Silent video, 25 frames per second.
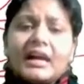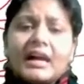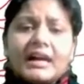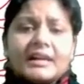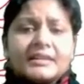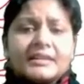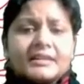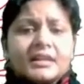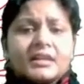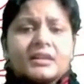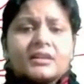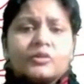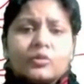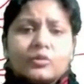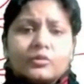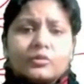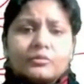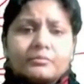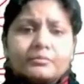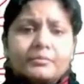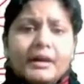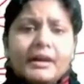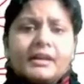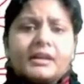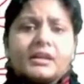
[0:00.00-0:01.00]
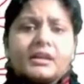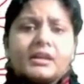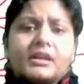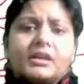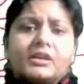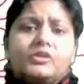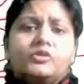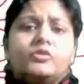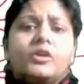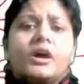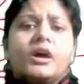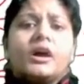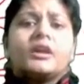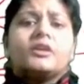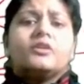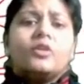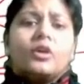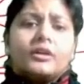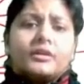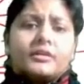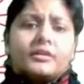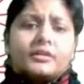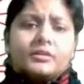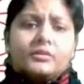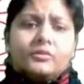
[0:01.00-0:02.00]
other know but you are
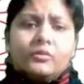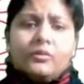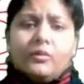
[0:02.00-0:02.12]
not.